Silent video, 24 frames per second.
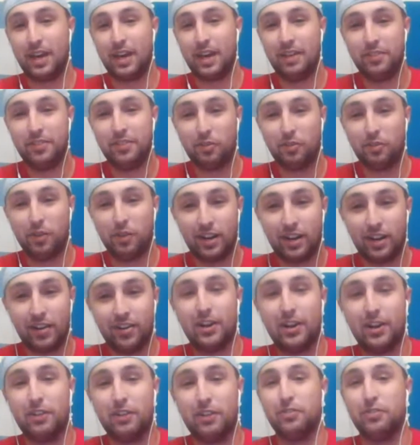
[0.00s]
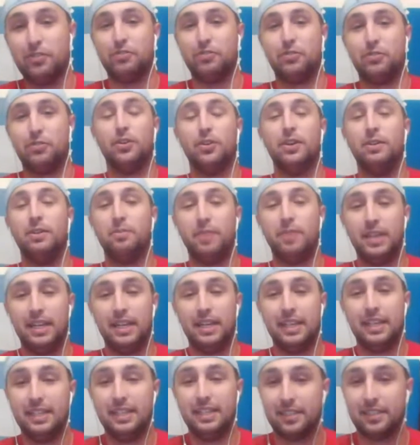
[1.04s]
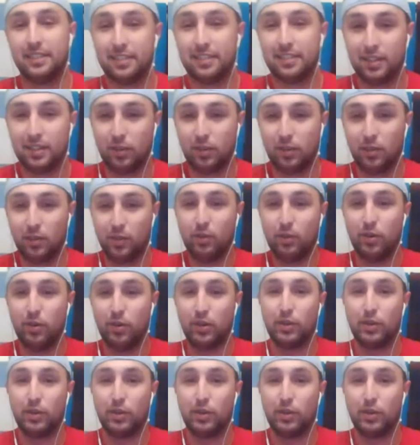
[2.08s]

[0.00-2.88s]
If you have a record offer for him and he's